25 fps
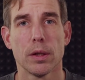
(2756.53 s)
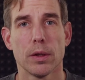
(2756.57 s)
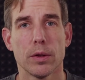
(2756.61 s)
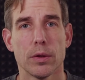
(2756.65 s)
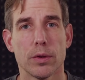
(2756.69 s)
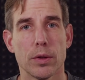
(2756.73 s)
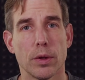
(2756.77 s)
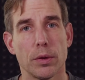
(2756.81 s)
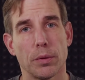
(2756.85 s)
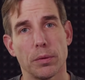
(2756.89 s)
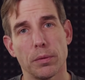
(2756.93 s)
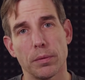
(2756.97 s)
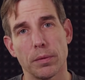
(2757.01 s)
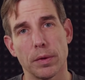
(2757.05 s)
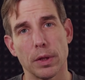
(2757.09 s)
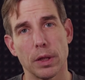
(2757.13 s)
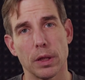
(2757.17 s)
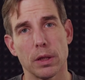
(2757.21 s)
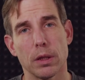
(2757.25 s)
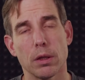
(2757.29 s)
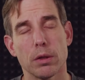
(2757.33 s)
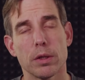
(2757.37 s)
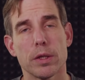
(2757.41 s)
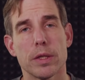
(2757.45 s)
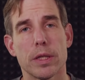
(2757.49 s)
So
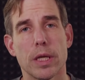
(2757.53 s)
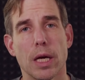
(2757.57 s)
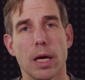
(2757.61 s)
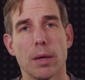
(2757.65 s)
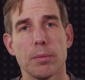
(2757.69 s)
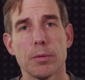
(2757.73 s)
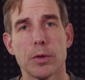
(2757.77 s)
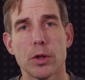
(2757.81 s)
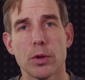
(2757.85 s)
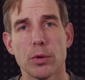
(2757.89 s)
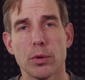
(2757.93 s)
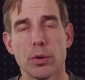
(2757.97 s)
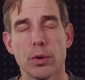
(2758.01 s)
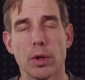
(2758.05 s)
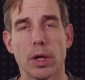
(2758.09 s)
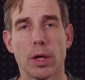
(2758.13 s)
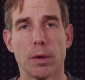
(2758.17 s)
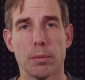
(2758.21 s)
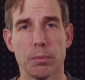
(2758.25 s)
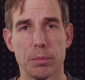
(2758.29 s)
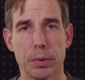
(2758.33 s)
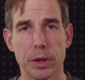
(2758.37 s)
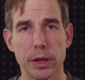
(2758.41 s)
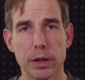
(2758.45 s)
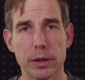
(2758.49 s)
now it's time to
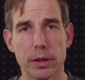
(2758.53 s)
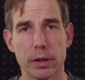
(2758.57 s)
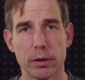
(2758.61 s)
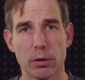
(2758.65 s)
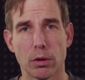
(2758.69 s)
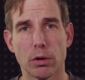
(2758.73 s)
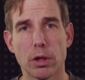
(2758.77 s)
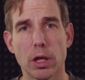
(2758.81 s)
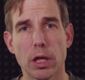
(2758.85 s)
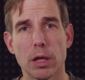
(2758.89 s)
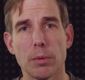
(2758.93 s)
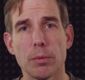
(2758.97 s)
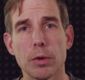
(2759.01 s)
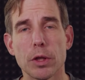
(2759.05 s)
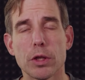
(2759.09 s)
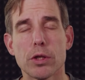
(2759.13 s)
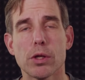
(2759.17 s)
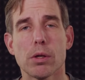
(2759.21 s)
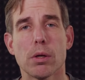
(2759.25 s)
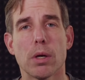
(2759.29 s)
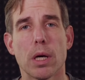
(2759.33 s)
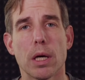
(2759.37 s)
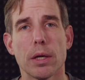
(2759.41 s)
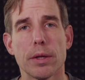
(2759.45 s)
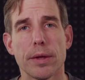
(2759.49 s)
build a Docker image
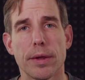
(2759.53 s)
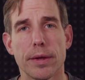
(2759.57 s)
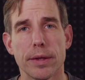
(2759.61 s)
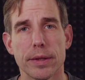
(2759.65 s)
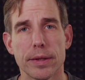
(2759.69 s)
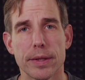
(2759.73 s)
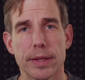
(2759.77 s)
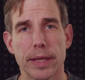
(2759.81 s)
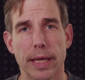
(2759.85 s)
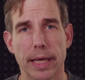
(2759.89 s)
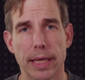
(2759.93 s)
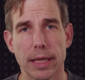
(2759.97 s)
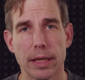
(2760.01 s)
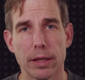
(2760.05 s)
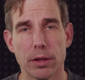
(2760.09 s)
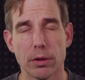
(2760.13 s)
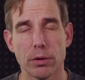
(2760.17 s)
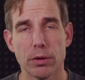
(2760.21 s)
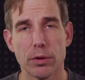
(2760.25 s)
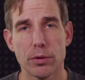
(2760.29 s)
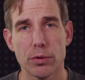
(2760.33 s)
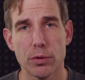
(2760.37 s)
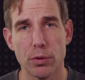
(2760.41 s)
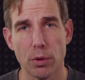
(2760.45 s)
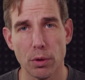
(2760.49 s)
around this
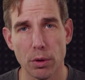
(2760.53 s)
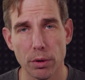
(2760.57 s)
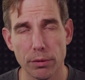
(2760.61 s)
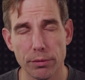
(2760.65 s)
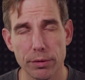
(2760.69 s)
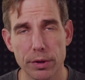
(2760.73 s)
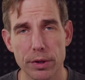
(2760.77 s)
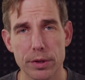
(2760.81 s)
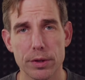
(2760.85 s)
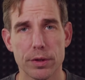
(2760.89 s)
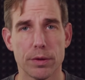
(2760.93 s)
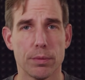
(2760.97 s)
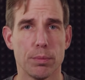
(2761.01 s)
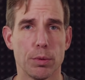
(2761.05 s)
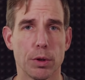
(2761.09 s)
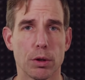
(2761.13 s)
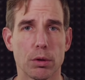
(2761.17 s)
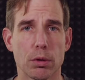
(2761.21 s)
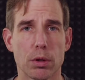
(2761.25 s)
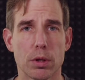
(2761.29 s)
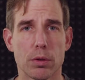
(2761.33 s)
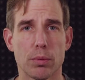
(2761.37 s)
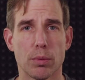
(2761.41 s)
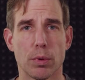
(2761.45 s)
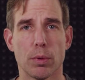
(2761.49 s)
Helidon service because